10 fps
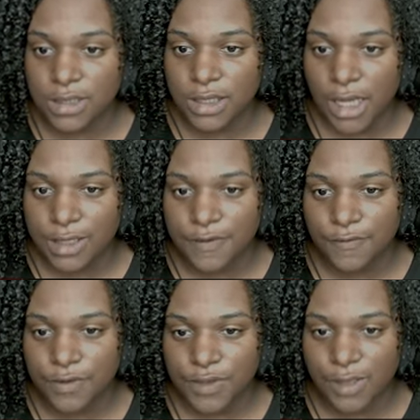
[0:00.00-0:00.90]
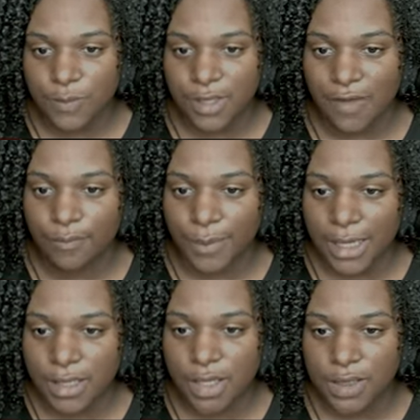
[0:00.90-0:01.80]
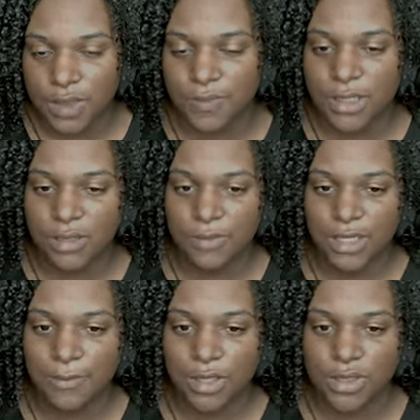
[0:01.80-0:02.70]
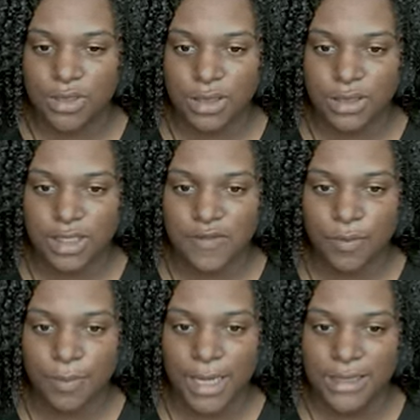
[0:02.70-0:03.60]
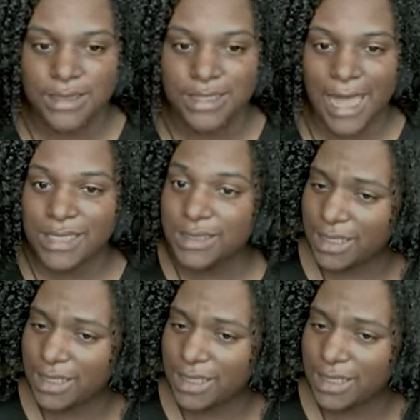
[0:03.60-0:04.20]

slots. First up, we have Bite, causes medium damage. Successful bite stacks